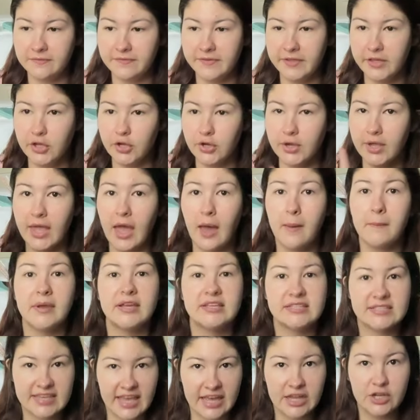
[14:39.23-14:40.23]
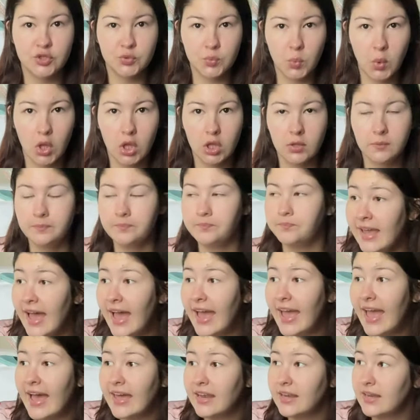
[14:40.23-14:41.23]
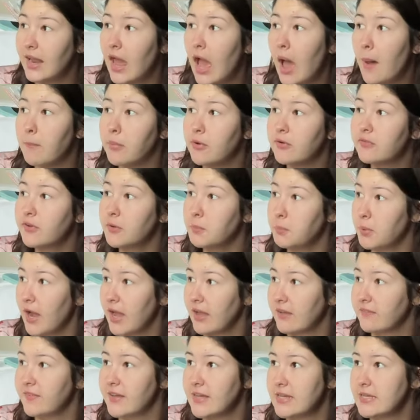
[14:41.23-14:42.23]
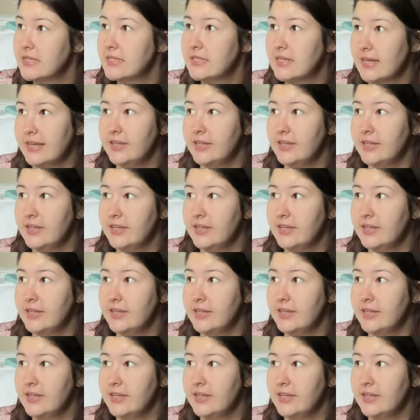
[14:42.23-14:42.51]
figuring out my schedule. I had an apple for breakfast.